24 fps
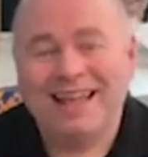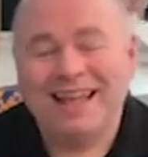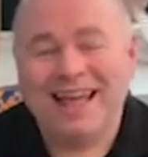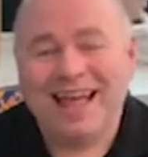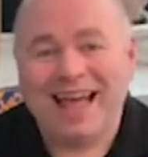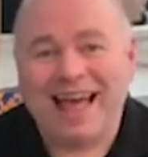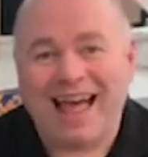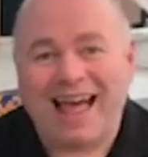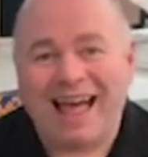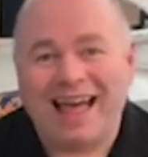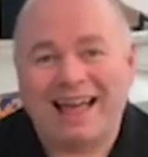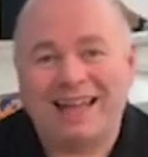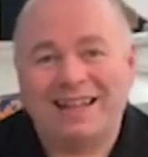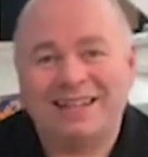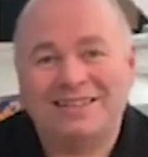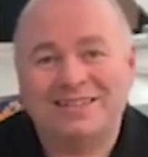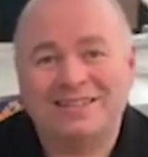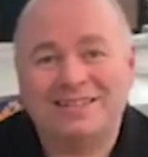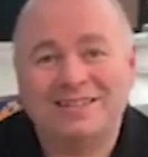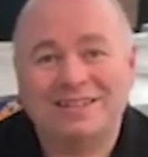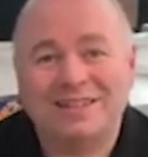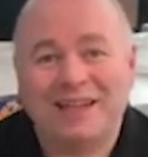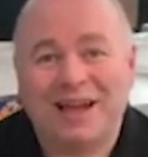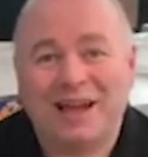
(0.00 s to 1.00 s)

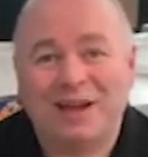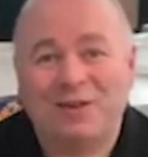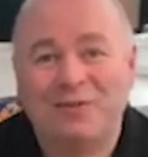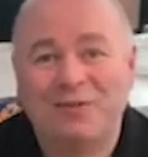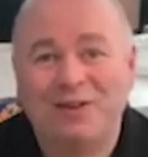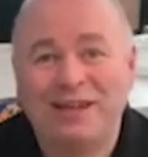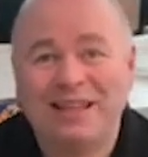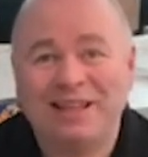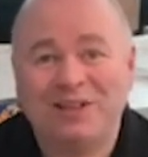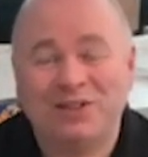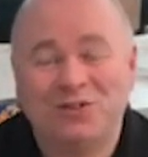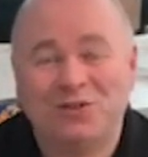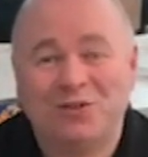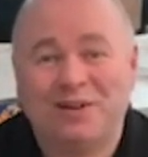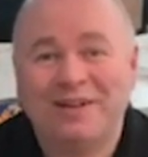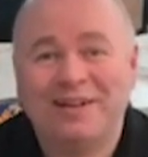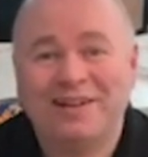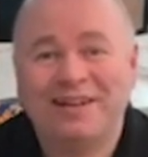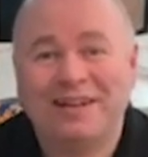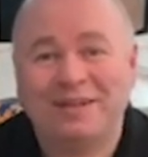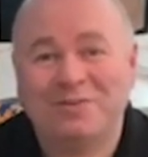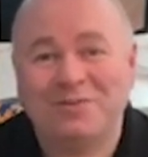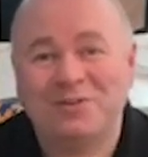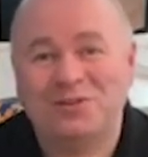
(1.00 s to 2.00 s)
And I really enjoyed
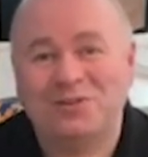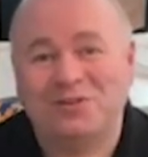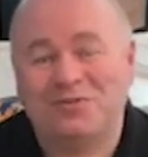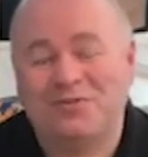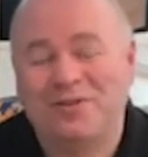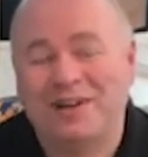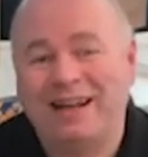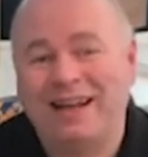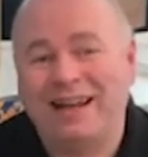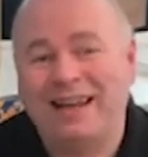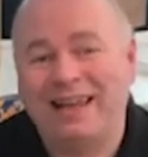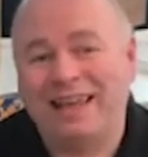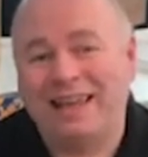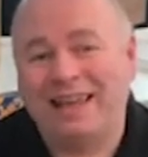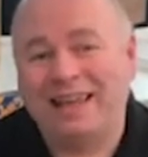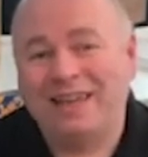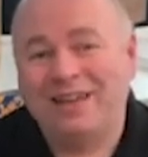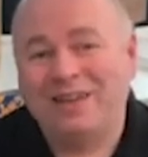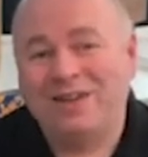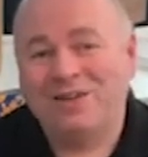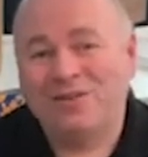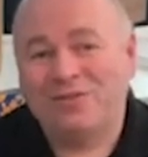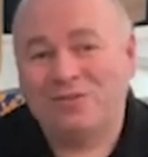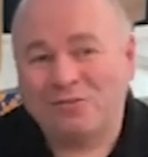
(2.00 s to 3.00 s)
it. It was a
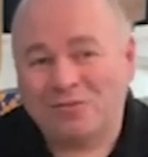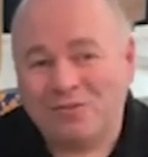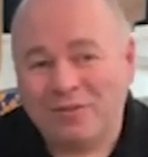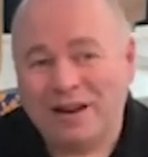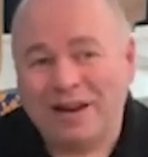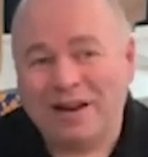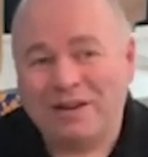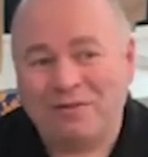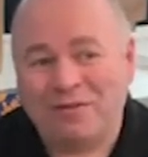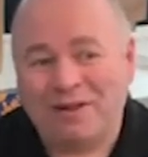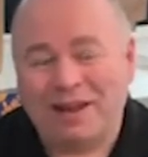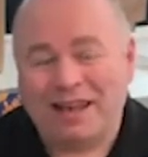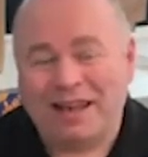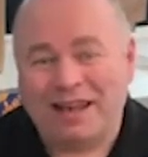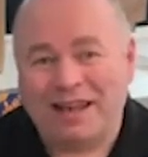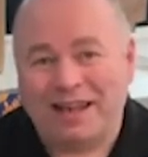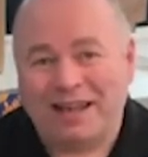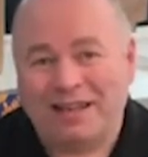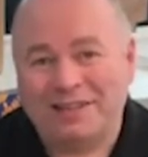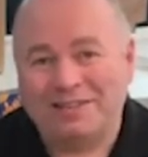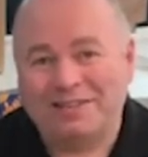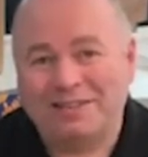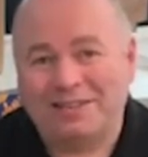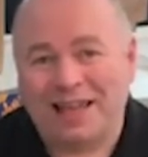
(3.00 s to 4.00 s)
really
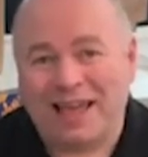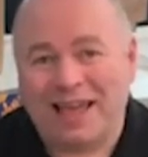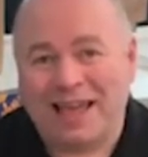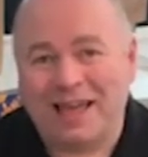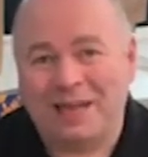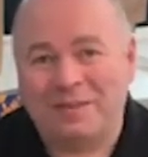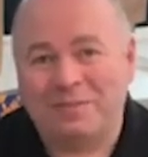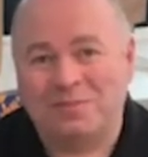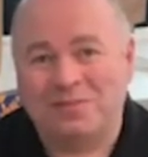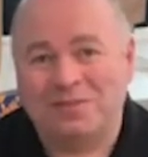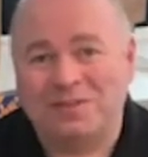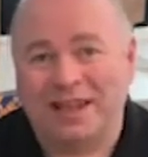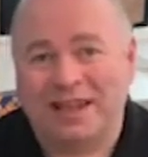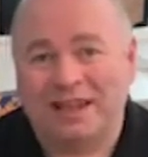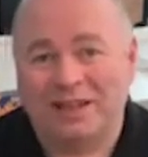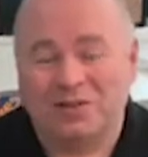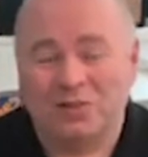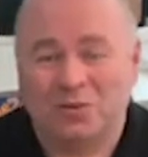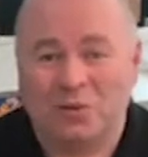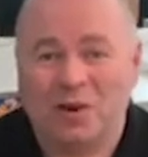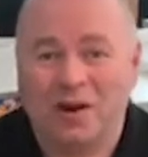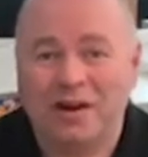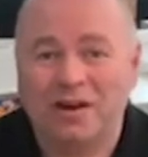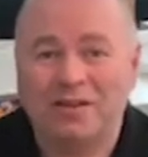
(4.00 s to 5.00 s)
nice cycle
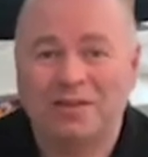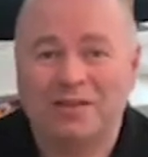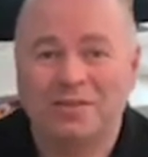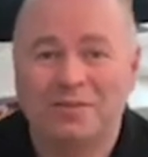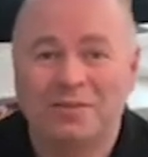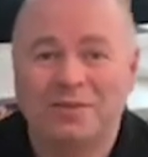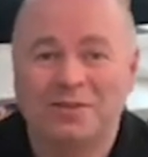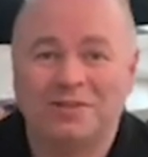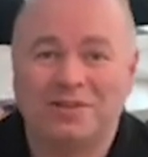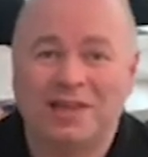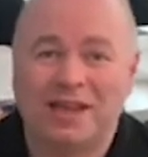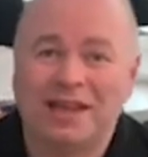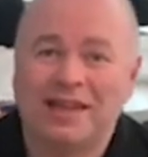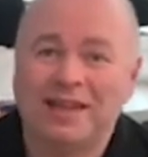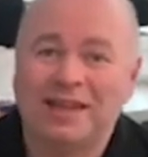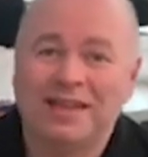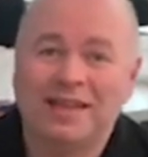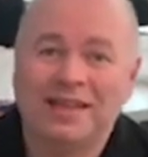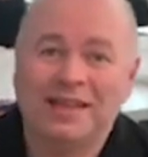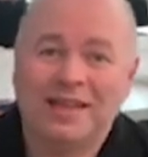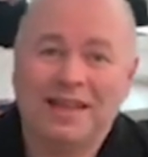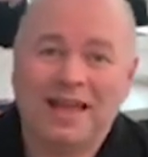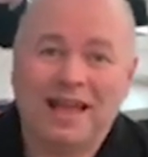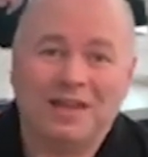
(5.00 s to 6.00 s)
to work. There was a
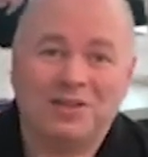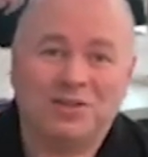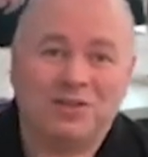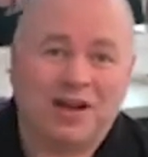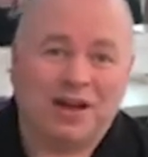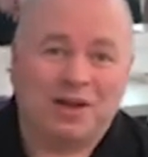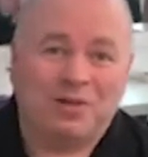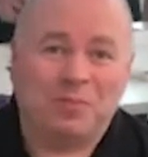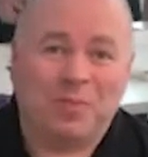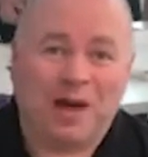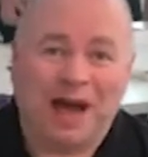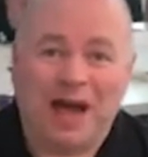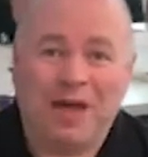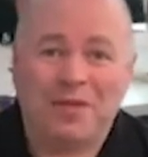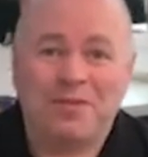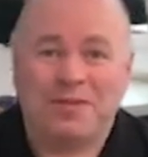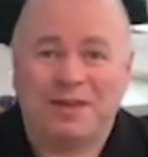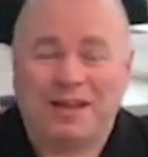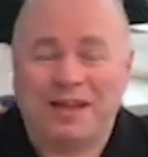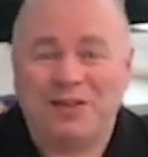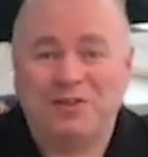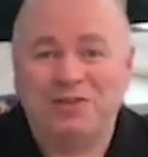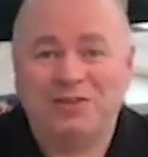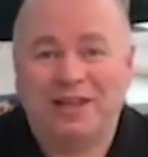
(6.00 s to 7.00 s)
shared path
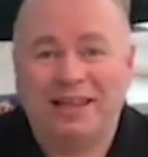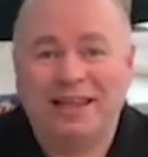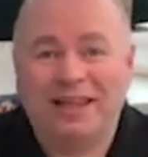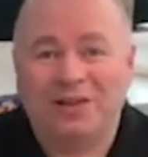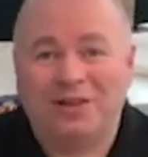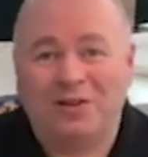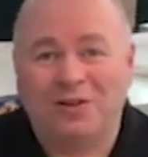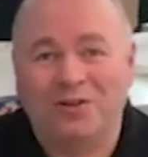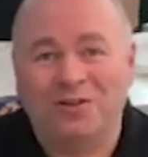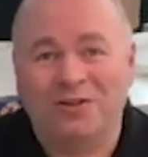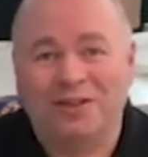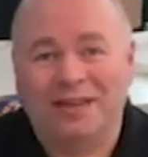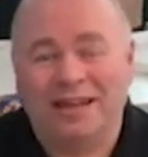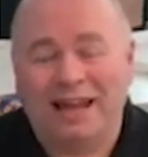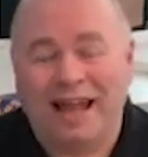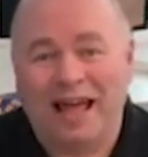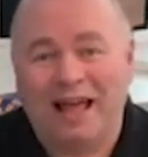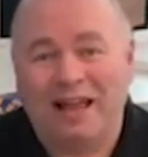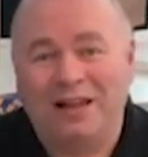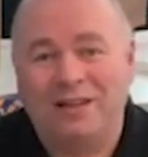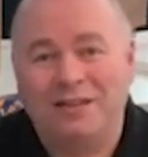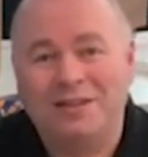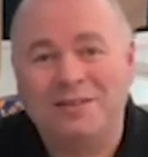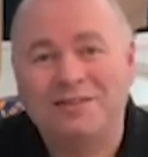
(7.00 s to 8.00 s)
initially along
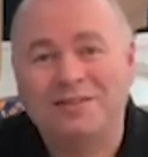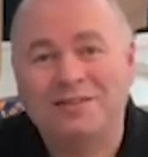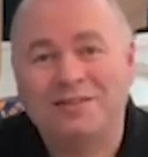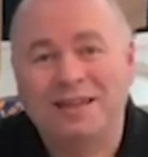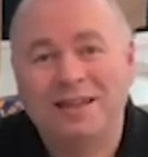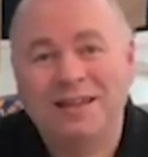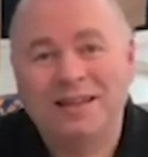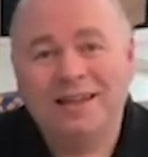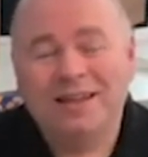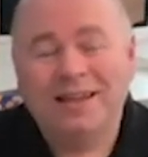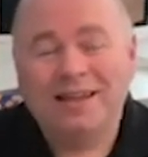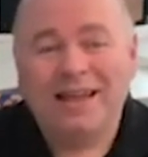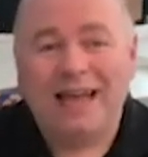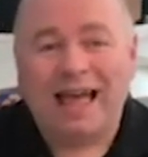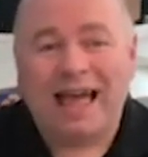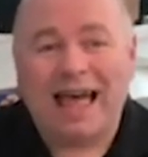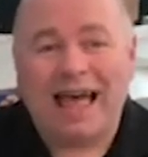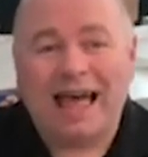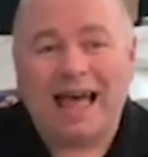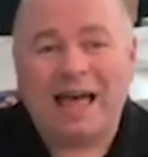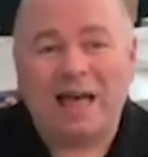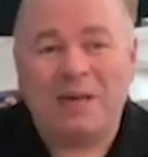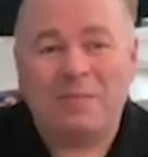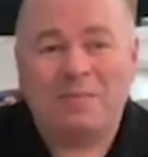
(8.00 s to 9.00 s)
canals,
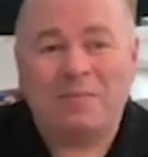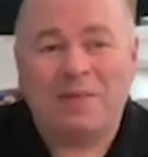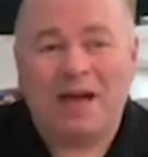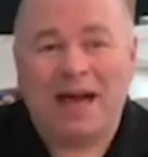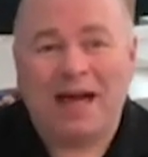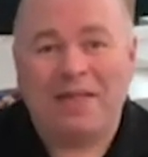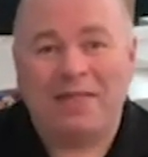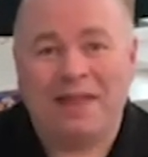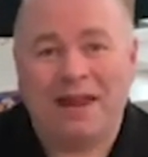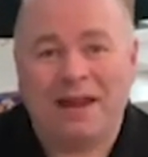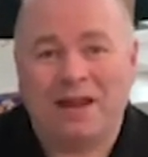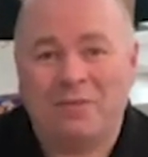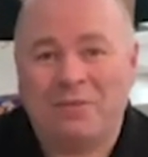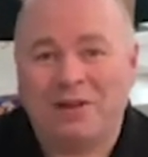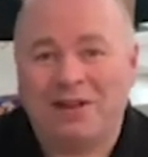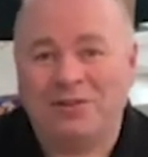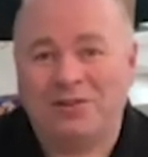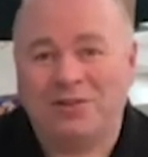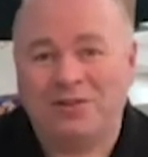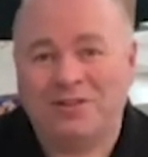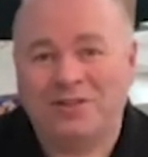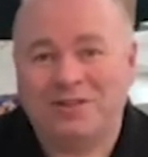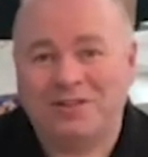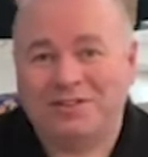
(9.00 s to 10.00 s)
and then it went
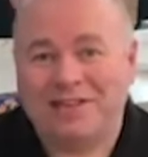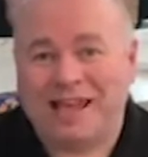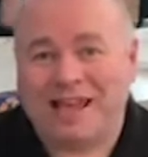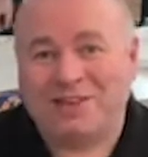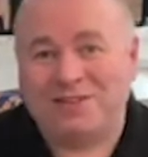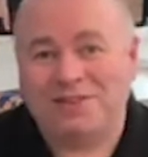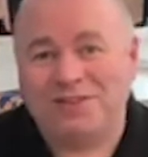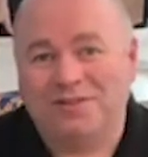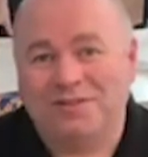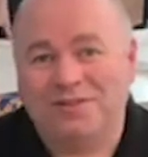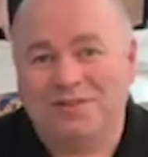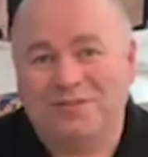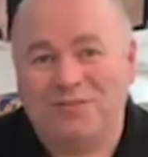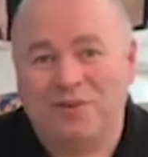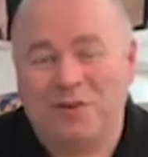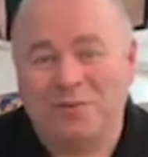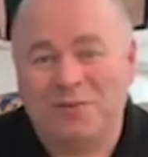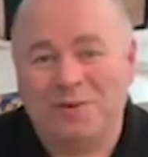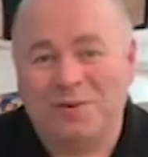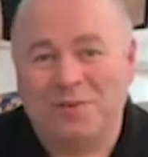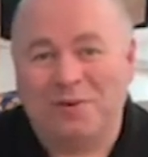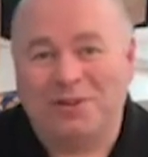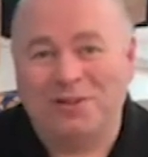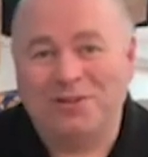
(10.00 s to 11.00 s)
on to a section of the
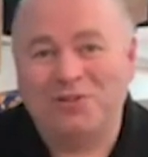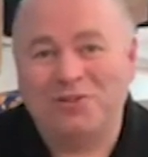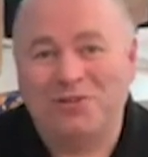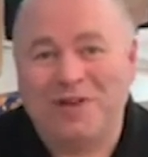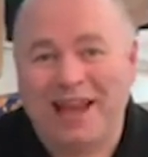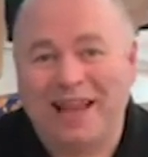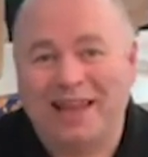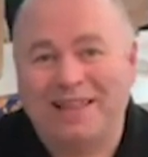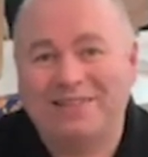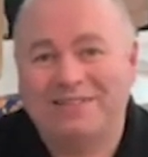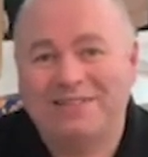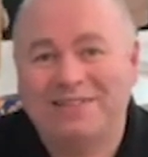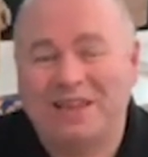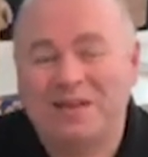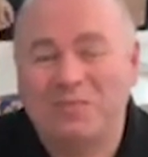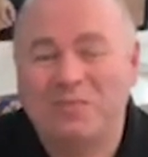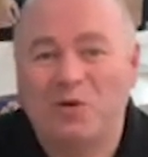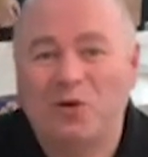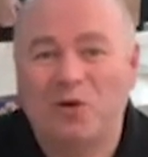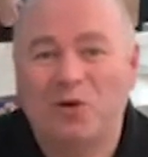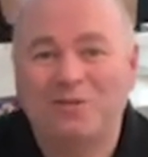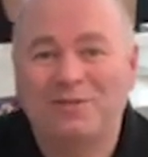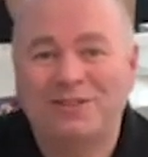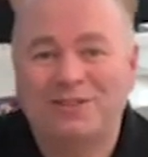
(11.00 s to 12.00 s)
Formula One track in
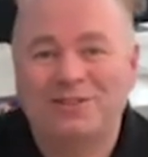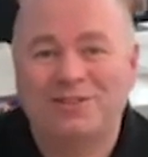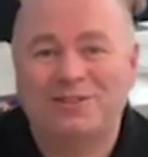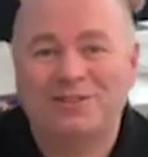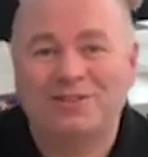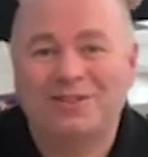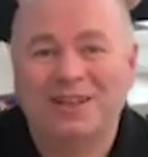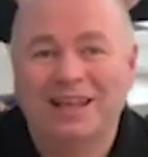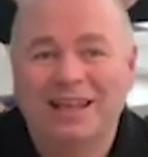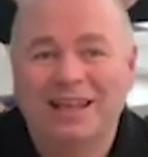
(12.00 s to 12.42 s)
Singapore, which is